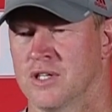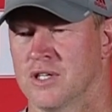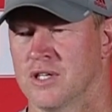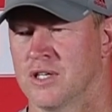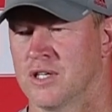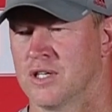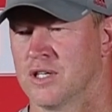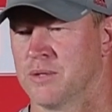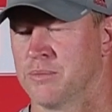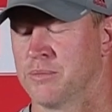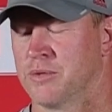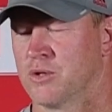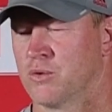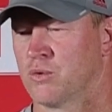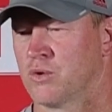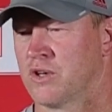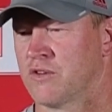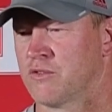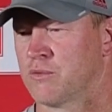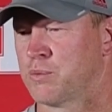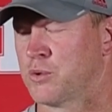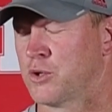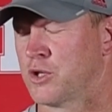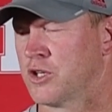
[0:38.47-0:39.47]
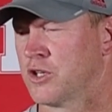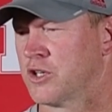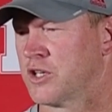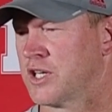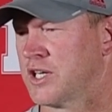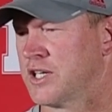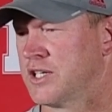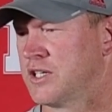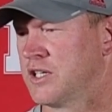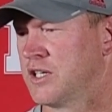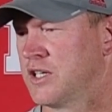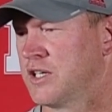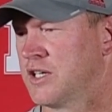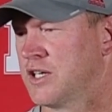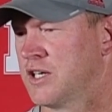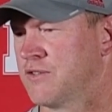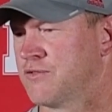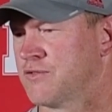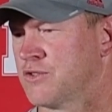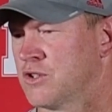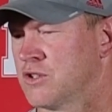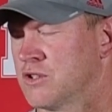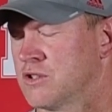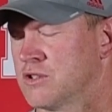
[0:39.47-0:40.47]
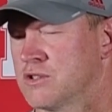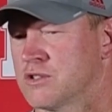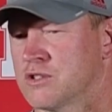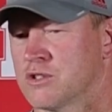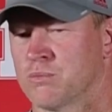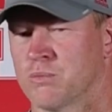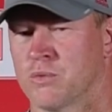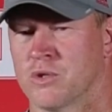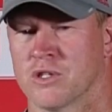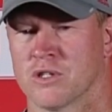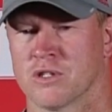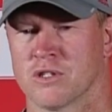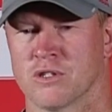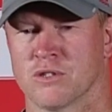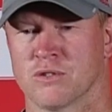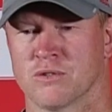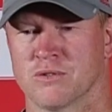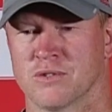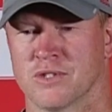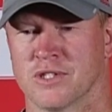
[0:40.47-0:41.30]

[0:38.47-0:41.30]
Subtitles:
but we'll have a pretty good idea after tomorrow.